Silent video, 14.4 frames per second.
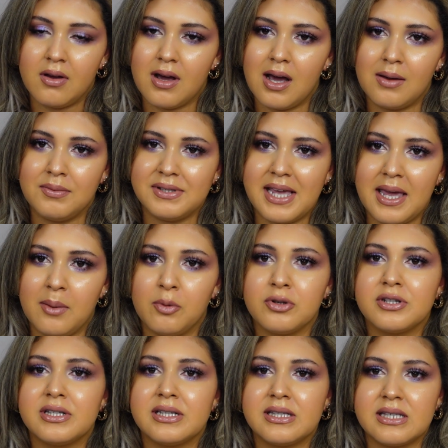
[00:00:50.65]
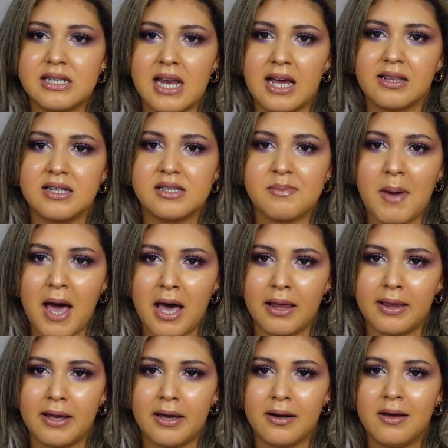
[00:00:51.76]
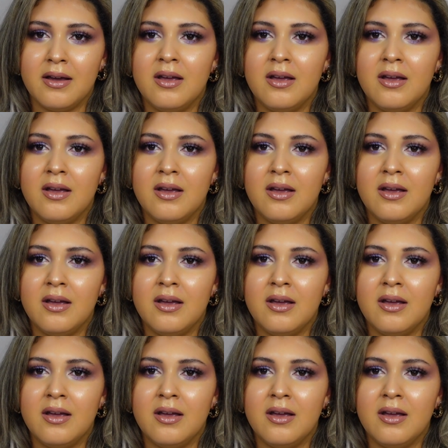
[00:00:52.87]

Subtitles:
I was able to snag this palette